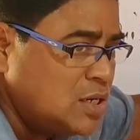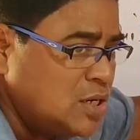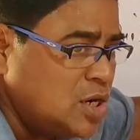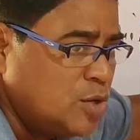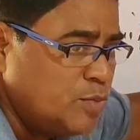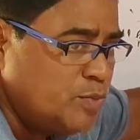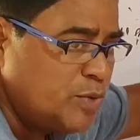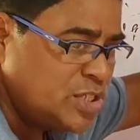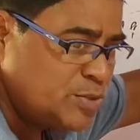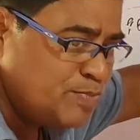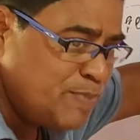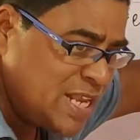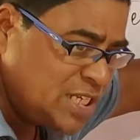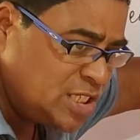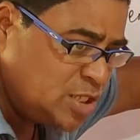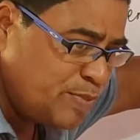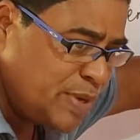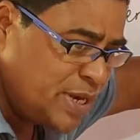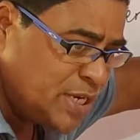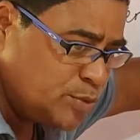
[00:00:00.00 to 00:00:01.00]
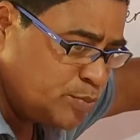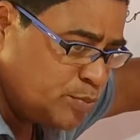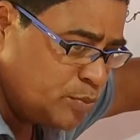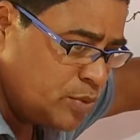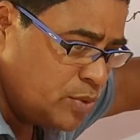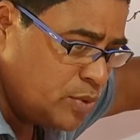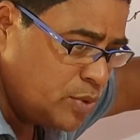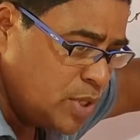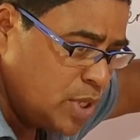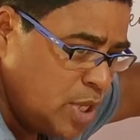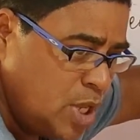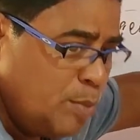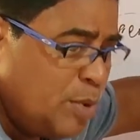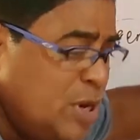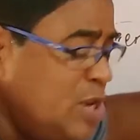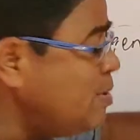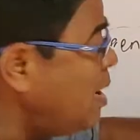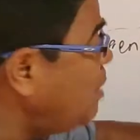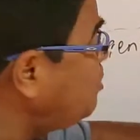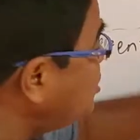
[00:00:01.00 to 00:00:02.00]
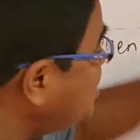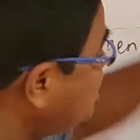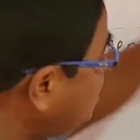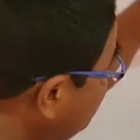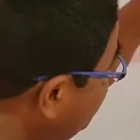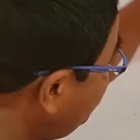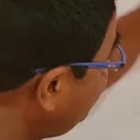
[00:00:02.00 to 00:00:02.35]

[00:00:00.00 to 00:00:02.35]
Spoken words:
had not plus past participle. But you have to